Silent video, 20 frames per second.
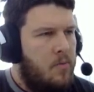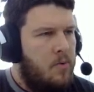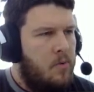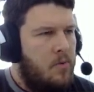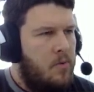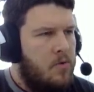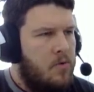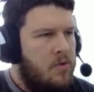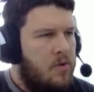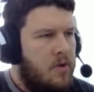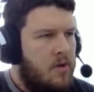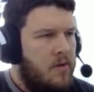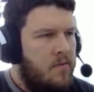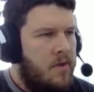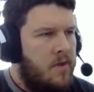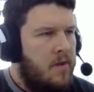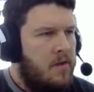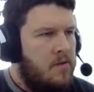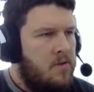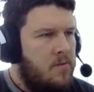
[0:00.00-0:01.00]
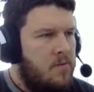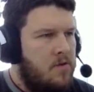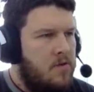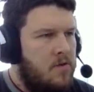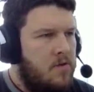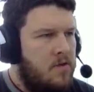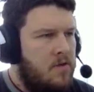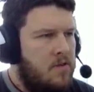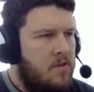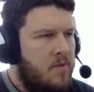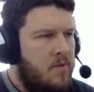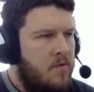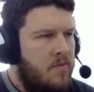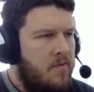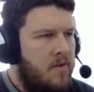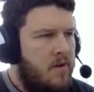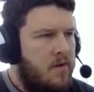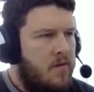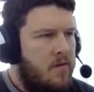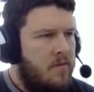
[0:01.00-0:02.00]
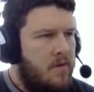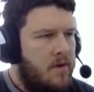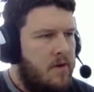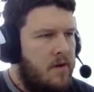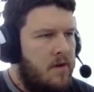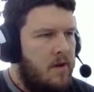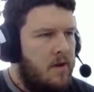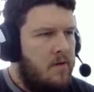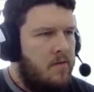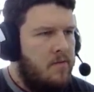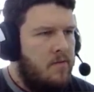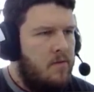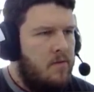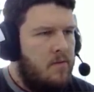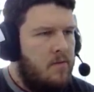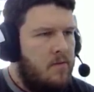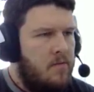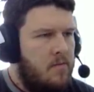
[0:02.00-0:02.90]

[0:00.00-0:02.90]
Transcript: will also have that, so we just need to be very, very careful.